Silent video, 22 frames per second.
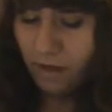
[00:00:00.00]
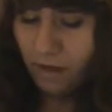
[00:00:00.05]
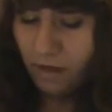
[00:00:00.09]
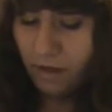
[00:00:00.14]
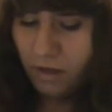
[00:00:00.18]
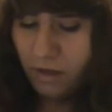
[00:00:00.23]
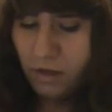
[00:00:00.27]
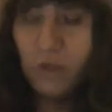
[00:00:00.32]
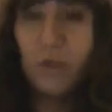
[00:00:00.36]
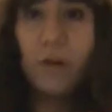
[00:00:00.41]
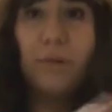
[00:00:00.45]

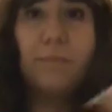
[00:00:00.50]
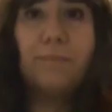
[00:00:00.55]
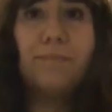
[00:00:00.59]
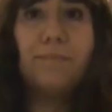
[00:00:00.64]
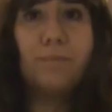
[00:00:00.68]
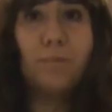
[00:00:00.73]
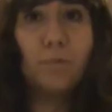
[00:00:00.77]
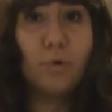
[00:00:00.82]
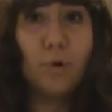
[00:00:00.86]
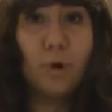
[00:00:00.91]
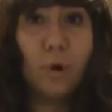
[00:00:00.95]
So
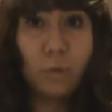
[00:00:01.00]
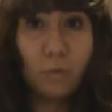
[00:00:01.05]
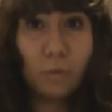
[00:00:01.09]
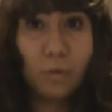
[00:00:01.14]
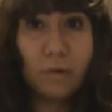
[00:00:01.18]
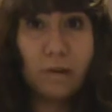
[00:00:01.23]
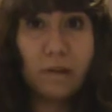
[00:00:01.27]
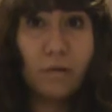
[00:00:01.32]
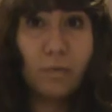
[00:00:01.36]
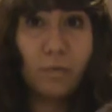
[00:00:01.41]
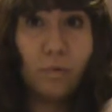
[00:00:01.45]

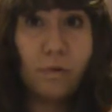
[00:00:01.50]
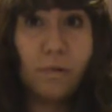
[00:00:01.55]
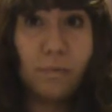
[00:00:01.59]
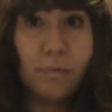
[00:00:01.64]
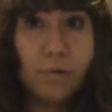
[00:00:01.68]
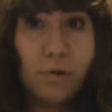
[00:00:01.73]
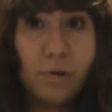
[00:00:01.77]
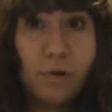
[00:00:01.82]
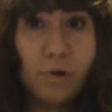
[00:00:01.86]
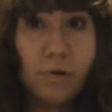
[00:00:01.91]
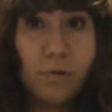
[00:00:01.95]
what I'm
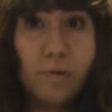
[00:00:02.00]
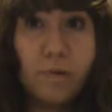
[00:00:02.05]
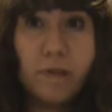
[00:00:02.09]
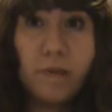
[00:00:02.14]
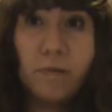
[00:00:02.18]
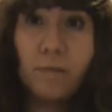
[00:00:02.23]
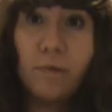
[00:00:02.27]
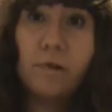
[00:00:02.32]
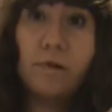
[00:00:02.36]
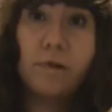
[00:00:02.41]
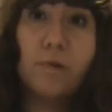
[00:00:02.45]
gonna do is I'm
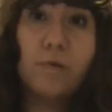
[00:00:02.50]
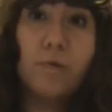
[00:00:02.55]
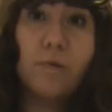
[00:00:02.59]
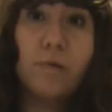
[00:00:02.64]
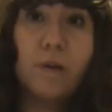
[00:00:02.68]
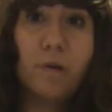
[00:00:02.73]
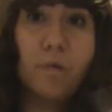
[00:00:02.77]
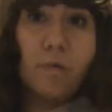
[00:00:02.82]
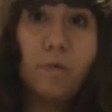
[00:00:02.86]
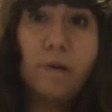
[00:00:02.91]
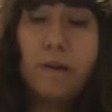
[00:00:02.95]
gonna do a
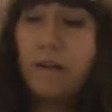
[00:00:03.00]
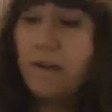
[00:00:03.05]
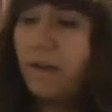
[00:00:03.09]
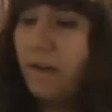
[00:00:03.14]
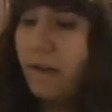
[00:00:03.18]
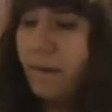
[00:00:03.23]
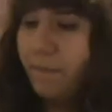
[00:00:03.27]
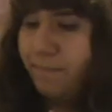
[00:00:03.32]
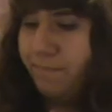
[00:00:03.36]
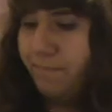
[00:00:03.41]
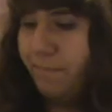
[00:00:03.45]
quick
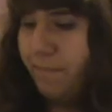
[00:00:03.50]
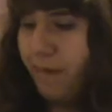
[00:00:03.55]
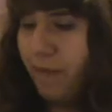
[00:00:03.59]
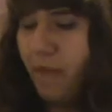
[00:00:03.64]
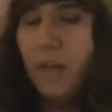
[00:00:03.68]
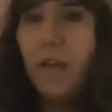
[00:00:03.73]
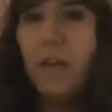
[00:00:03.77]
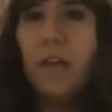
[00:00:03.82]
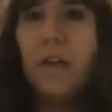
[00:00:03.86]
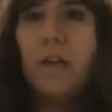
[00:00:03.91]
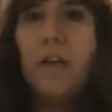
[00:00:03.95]

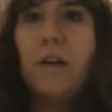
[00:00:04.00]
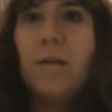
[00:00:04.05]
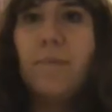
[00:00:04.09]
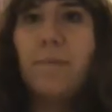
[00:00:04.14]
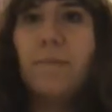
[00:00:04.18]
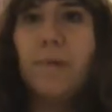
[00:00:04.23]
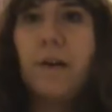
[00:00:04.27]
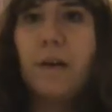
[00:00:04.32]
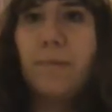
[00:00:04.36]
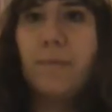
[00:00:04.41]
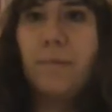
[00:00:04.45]

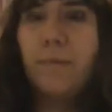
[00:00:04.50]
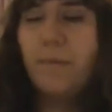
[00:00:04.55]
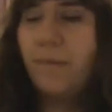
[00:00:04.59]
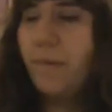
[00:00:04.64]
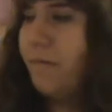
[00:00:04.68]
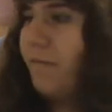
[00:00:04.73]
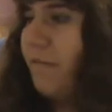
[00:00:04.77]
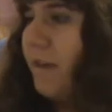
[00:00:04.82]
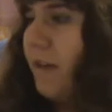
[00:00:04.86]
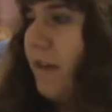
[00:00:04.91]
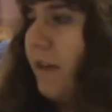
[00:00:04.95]
pick up a
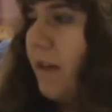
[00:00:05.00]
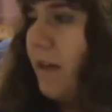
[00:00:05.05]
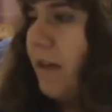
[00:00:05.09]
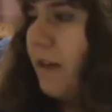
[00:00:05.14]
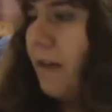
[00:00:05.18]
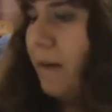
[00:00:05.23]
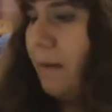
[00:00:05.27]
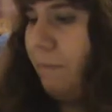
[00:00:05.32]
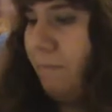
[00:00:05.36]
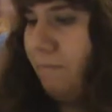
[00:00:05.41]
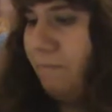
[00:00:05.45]
movie.
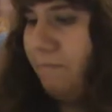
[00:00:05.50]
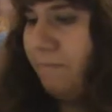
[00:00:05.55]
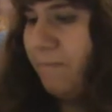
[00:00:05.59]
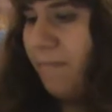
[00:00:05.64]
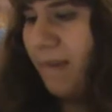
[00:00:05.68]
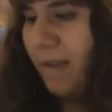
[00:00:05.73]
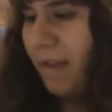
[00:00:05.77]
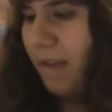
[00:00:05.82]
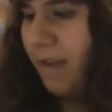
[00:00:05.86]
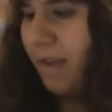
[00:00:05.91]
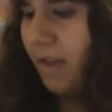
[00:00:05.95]
I'm
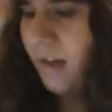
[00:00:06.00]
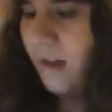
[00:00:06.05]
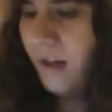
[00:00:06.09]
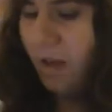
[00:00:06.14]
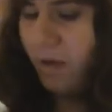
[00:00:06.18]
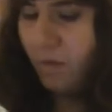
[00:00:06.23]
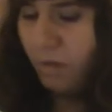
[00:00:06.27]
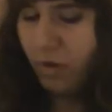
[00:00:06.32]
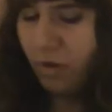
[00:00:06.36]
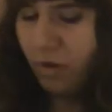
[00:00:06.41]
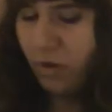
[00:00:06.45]

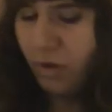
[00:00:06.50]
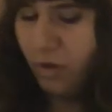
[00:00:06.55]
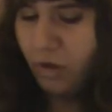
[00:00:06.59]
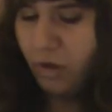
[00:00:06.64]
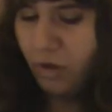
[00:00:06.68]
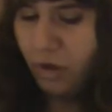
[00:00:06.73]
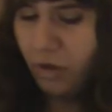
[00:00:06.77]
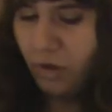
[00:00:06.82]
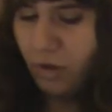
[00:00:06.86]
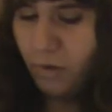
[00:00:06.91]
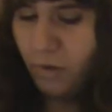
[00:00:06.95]
gonna
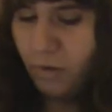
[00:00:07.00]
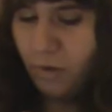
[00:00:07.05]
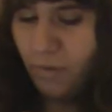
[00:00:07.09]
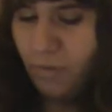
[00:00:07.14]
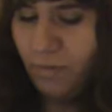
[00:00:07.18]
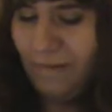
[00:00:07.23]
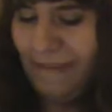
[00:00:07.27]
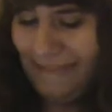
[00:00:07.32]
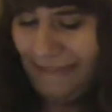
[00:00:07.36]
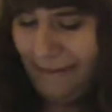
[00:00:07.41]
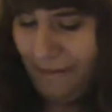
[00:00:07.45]
just choose
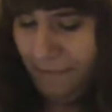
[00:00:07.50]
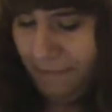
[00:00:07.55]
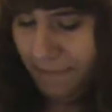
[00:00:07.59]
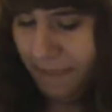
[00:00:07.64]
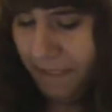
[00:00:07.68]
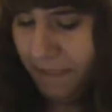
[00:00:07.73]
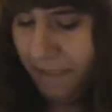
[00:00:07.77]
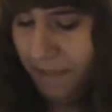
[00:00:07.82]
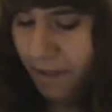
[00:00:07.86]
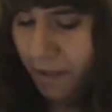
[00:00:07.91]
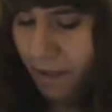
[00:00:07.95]

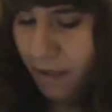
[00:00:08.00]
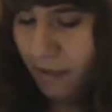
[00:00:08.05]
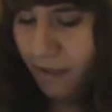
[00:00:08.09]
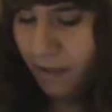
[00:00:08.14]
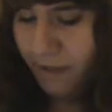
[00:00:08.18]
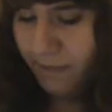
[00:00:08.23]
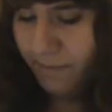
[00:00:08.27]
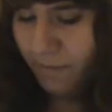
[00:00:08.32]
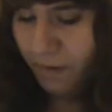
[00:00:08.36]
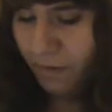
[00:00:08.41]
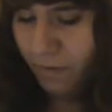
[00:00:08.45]
randomly, a
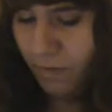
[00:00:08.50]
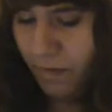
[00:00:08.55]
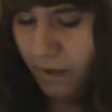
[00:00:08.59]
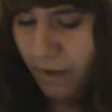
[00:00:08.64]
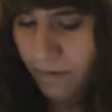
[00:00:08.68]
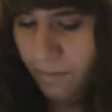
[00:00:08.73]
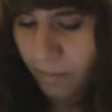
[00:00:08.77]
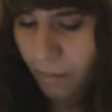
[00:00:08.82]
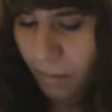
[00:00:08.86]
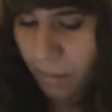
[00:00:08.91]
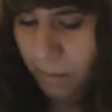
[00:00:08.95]

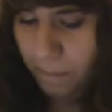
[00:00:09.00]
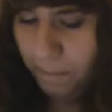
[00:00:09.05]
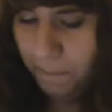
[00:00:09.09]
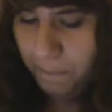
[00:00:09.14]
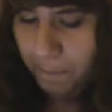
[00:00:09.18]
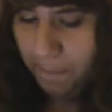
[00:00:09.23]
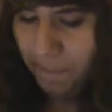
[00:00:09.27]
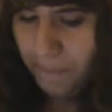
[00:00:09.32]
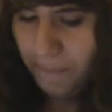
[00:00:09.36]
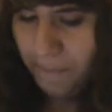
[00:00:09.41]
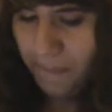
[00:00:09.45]
random one,
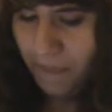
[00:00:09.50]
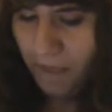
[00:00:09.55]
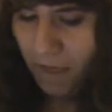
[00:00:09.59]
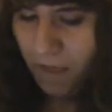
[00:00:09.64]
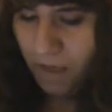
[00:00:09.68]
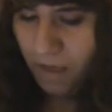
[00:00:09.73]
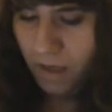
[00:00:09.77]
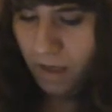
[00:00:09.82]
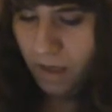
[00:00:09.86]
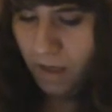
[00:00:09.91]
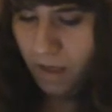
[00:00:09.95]

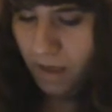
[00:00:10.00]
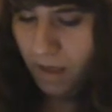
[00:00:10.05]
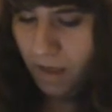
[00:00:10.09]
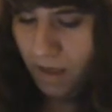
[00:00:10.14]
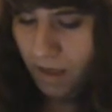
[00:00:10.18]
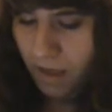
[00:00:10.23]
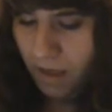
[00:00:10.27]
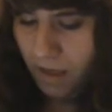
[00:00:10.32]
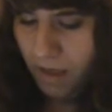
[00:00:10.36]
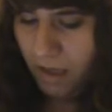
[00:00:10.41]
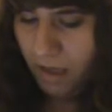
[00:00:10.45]

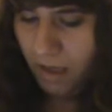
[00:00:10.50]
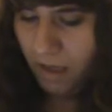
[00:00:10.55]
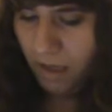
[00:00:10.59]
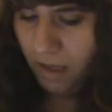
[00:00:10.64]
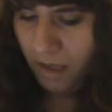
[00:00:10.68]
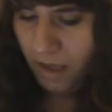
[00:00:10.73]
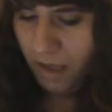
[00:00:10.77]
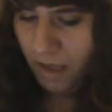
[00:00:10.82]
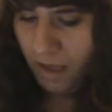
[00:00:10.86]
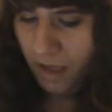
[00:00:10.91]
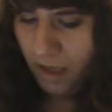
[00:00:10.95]

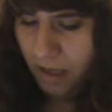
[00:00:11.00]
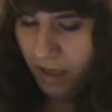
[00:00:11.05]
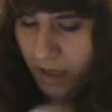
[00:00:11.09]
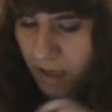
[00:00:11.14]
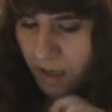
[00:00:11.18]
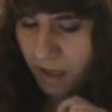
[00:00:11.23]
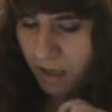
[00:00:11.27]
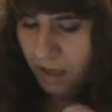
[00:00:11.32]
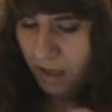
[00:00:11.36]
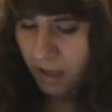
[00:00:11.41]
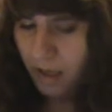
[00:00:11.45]
and
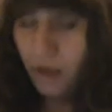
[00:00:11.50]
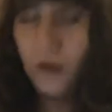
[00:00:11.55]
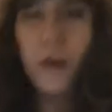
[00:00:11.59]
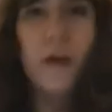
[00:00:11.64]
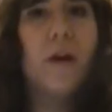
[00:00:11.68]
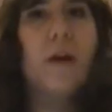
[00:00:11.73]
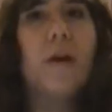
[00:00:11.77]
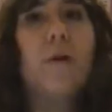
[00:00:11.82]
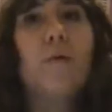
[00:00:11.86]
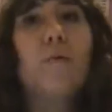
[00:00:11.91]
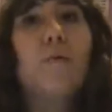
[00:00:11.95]

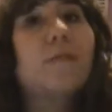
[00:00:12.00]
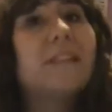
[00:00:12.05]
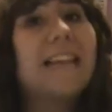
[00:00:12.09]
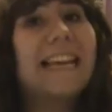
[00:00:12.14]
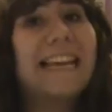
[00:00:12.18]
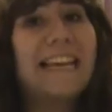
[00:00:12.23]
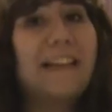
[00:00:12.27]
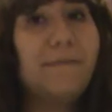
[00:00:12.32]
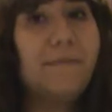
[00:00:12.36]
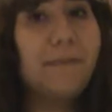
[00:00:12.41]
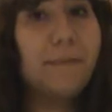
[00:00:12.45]
we'll
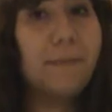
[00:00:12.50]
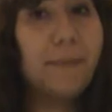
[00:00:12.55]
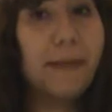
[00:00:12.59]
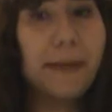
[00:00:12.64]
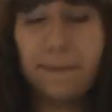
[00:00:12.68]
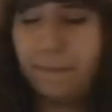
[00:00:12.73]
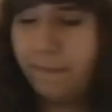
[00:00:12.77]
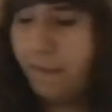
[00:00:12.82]
take it from there.